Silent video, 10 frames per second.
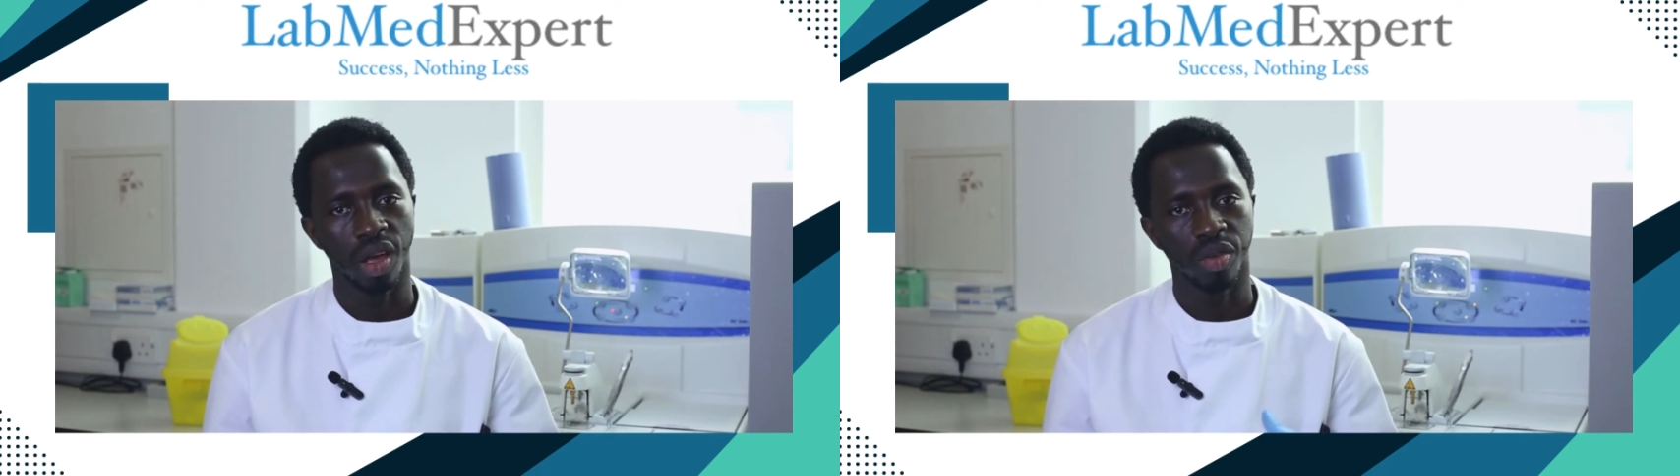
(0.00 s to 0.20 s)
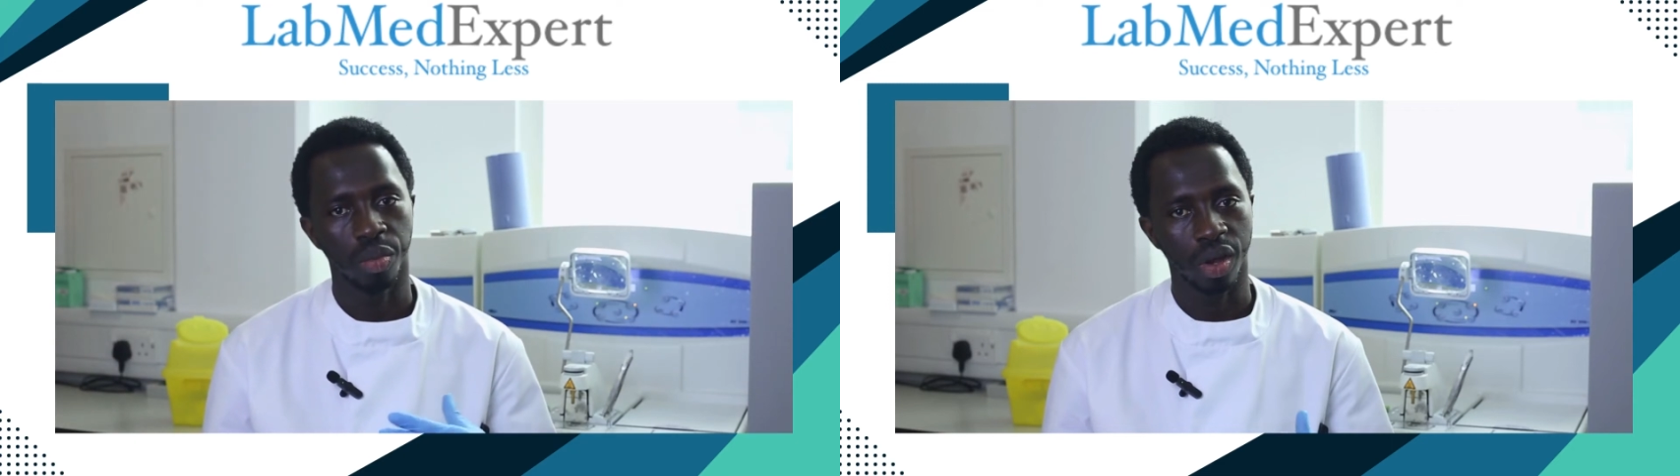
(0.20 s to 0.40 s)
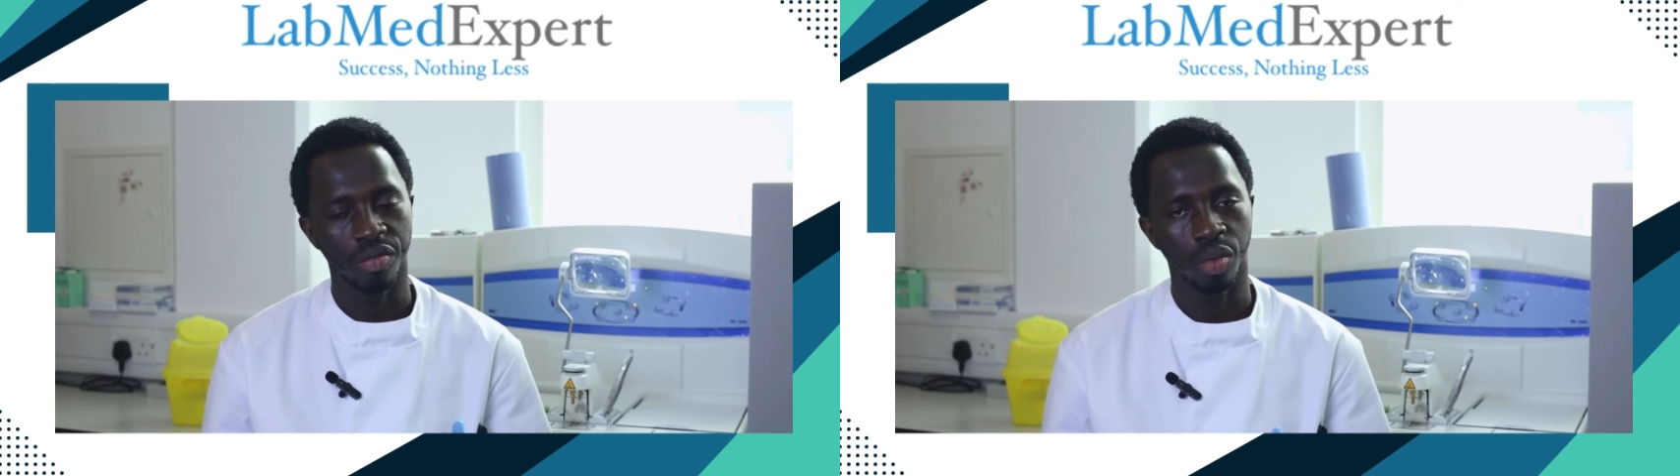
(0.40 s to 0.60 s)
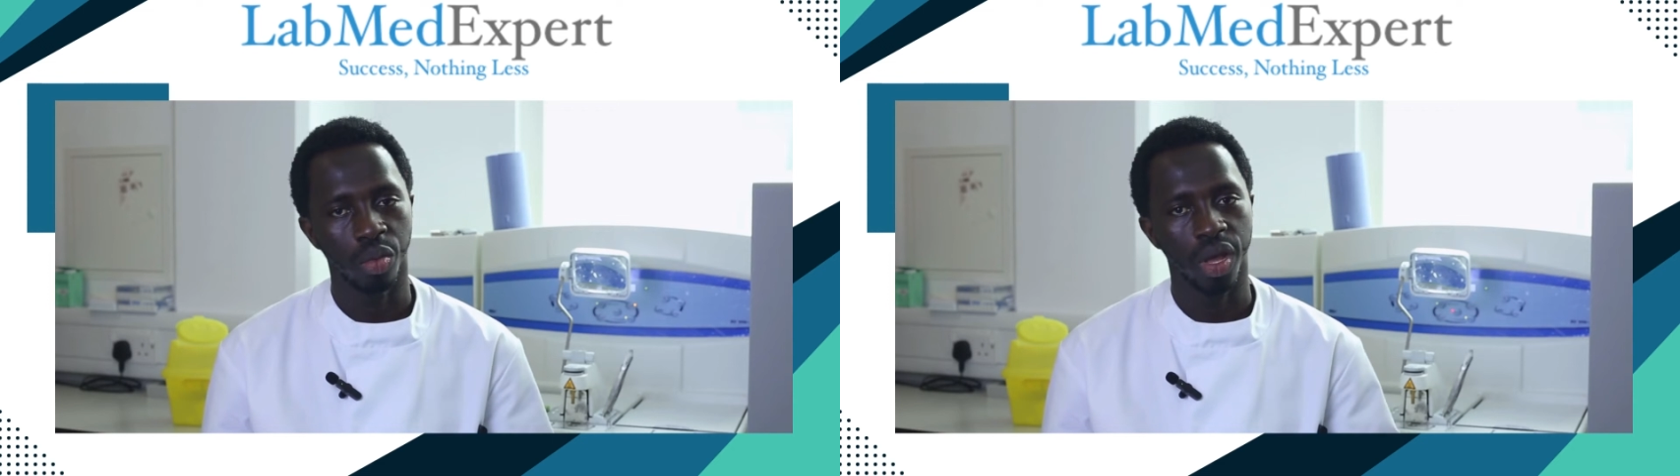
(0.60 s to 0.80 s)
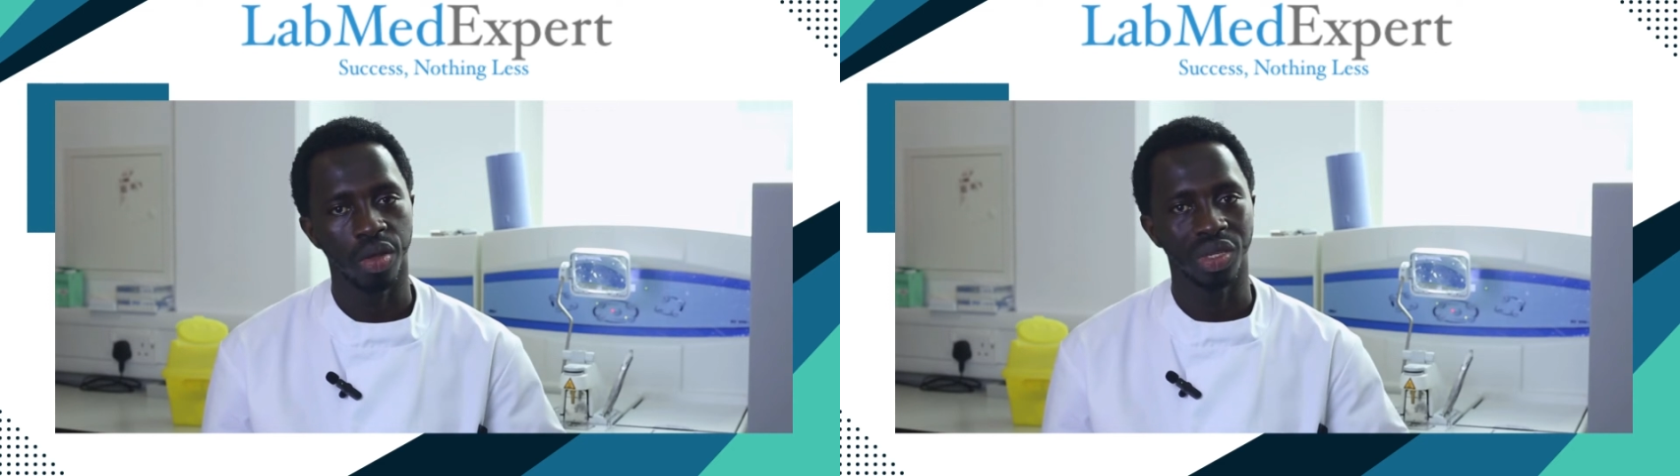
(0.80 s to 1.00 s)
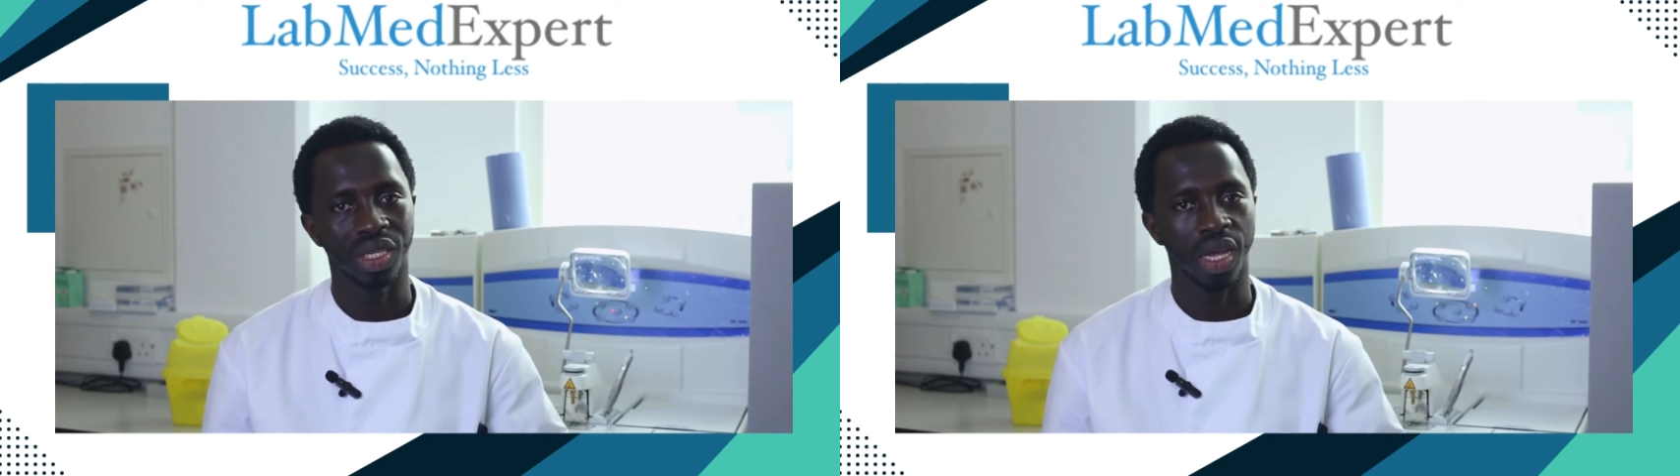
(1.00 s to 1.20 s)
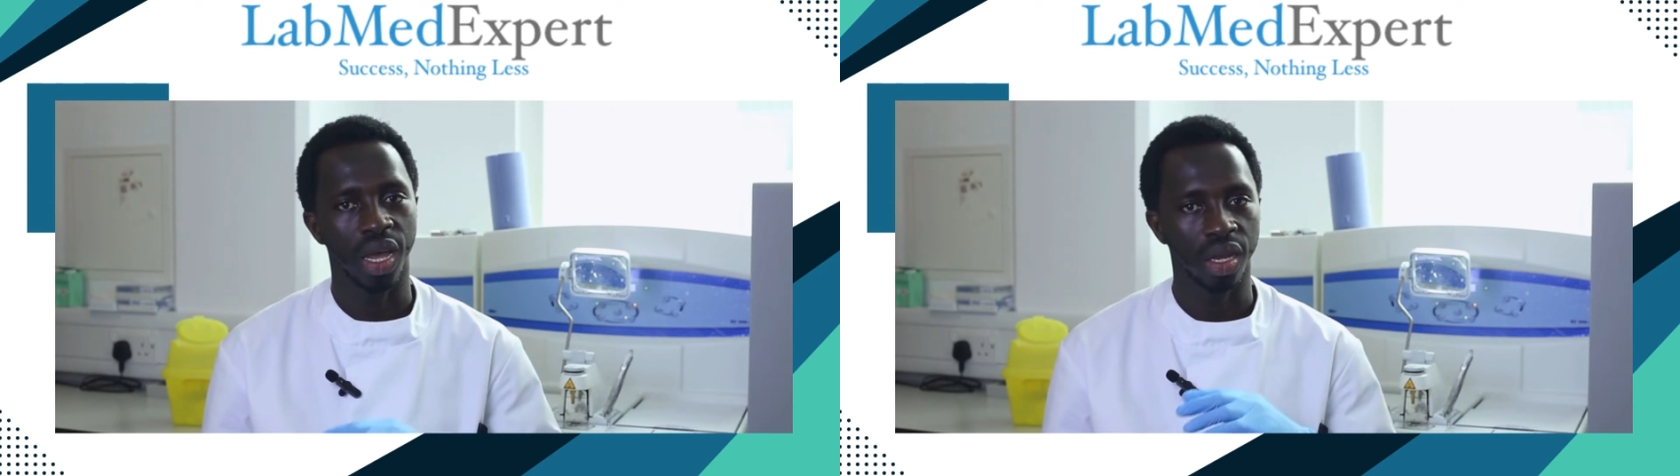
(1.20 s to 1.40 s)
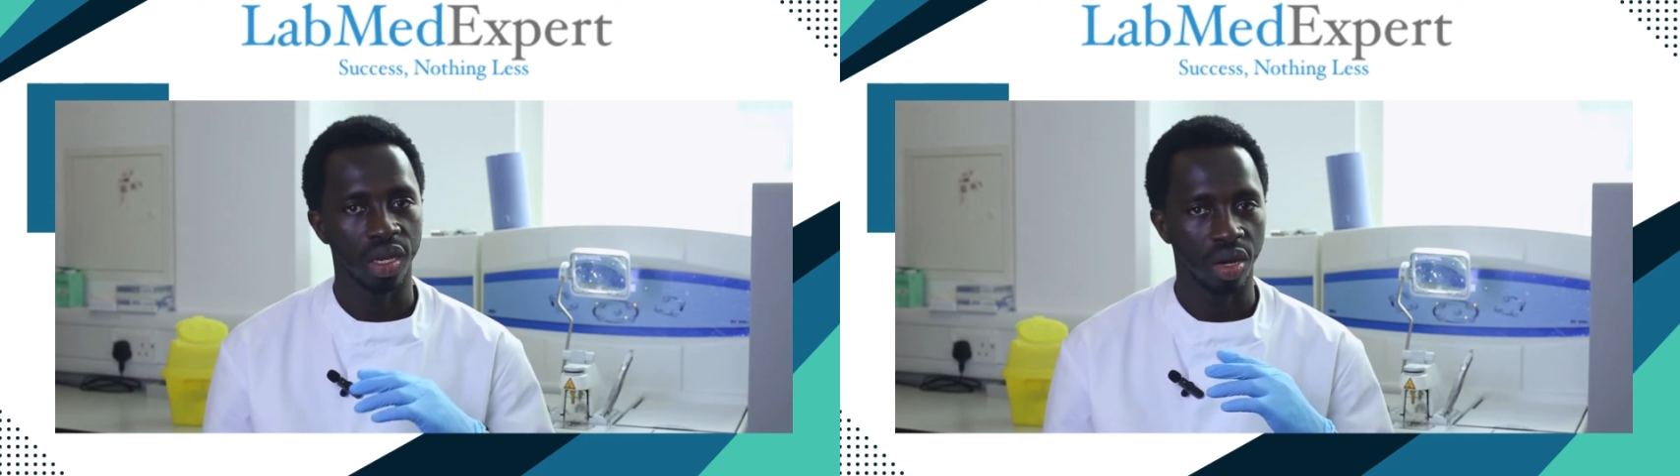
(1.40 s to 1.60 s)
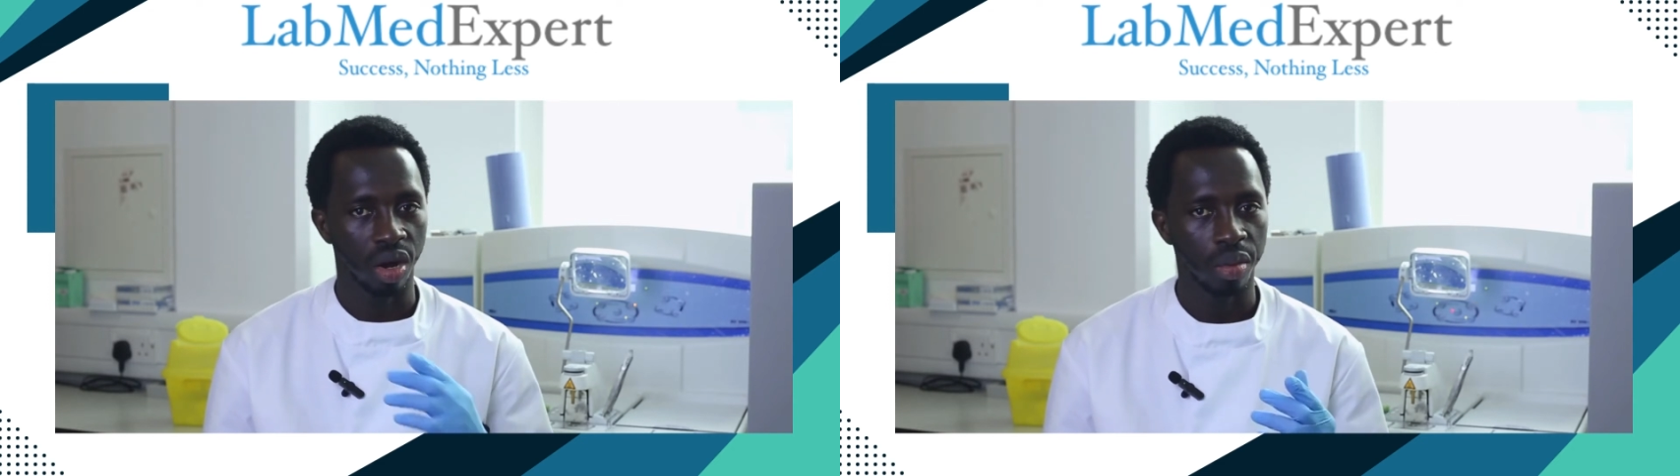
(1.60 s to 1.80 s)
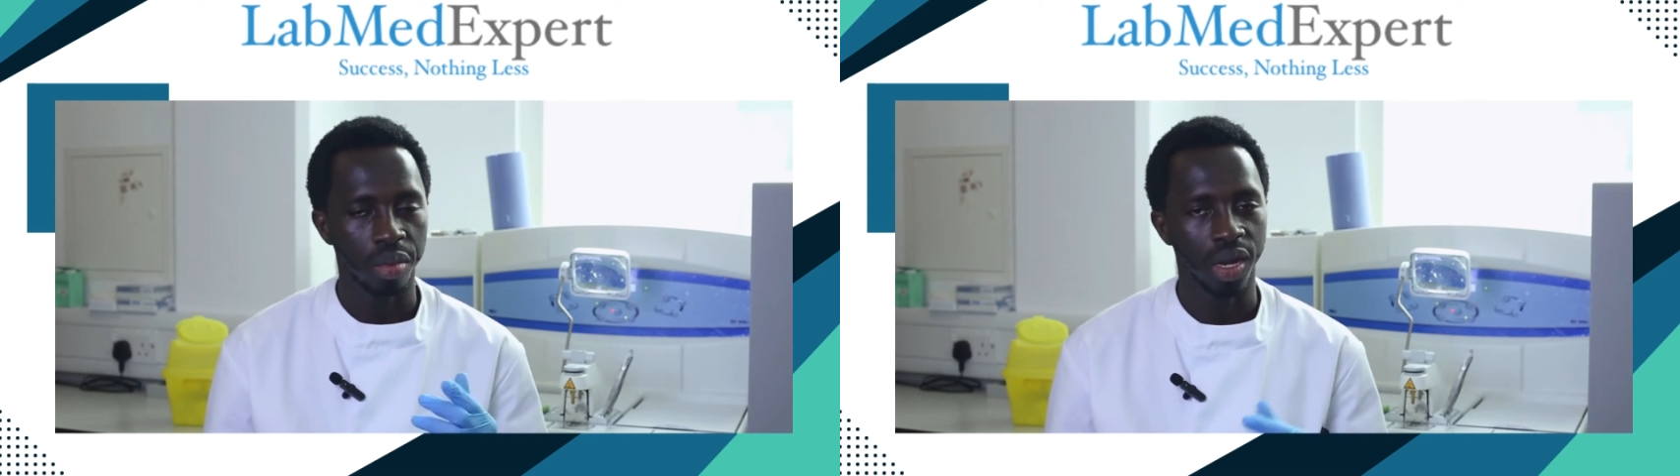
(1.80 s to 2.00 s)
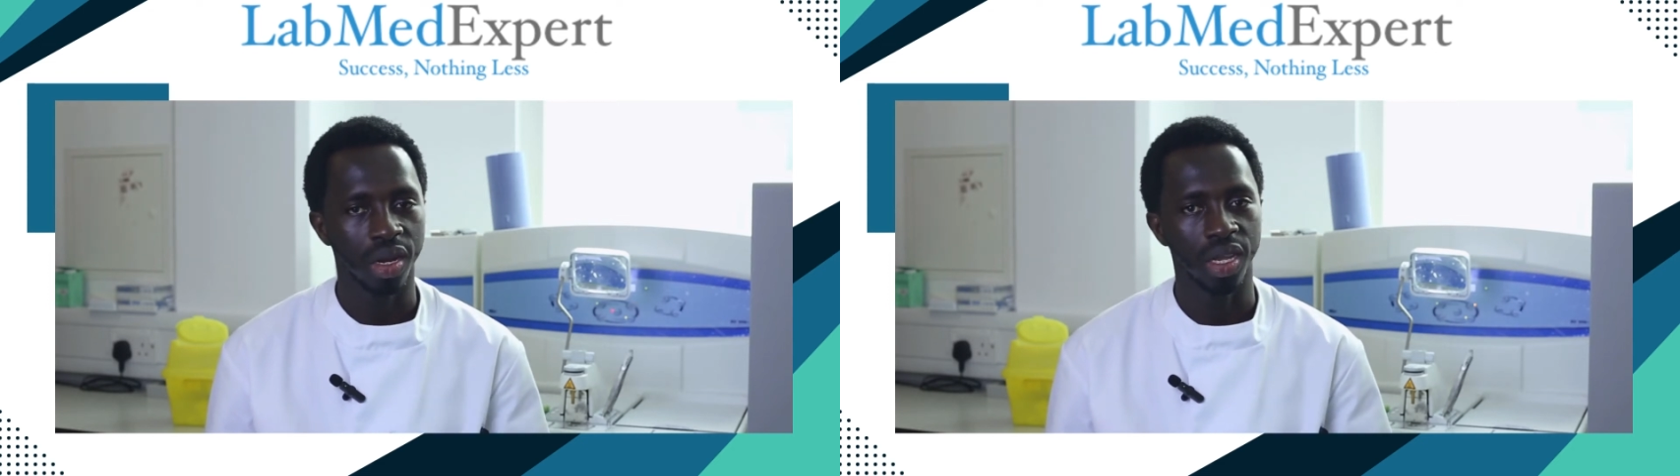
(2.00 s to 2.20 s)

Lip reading: They have a platform where you sign up